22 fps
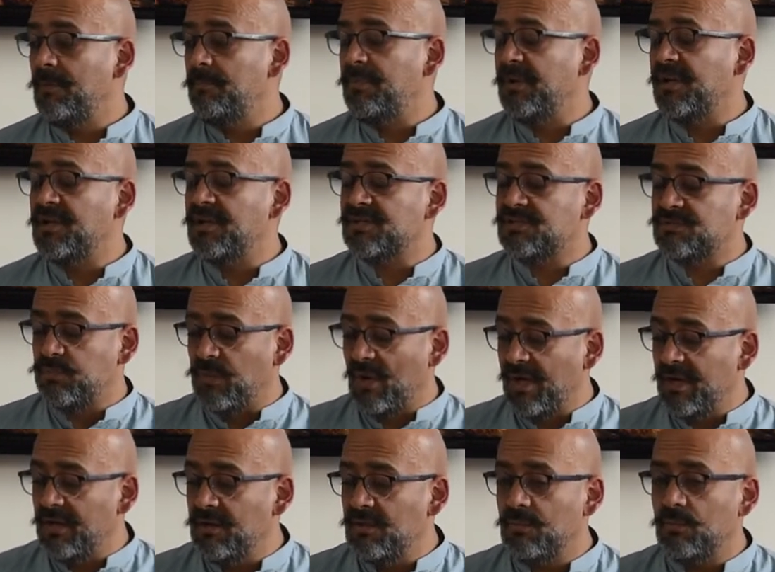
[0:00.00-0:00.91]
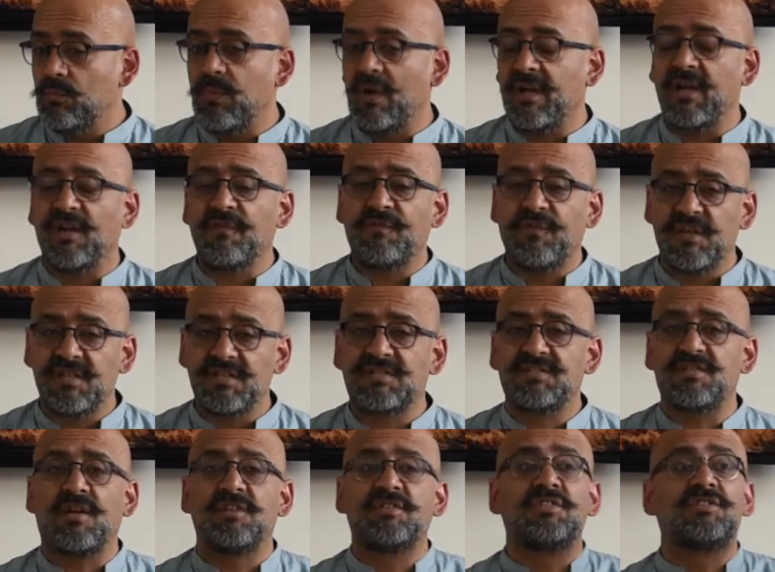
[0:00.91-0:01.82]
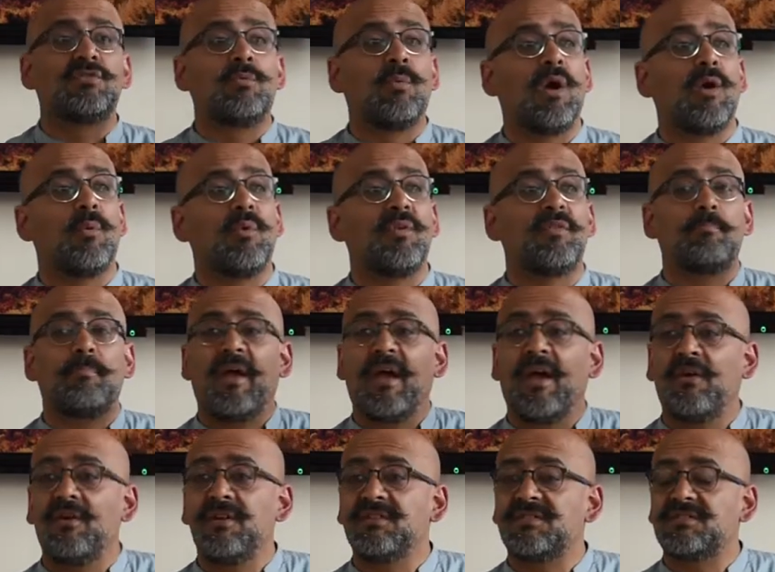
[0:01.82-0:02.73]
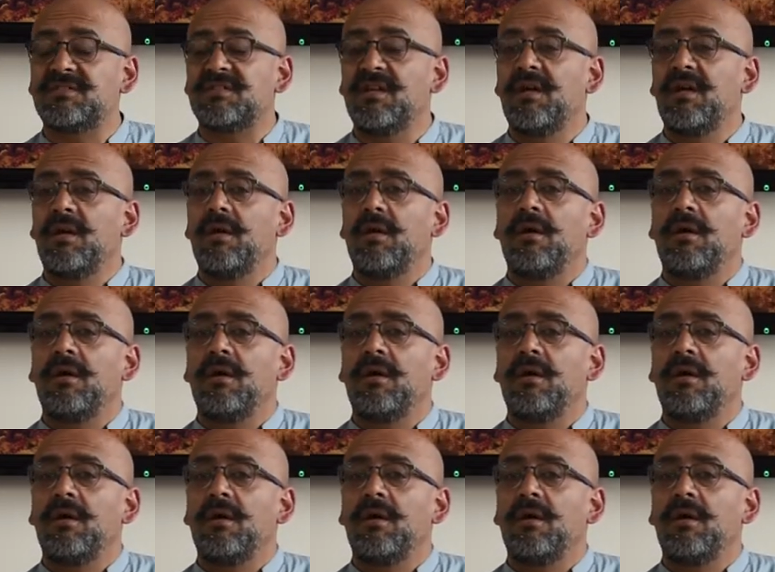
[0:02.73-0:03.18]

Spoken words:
because when I first started to work with parents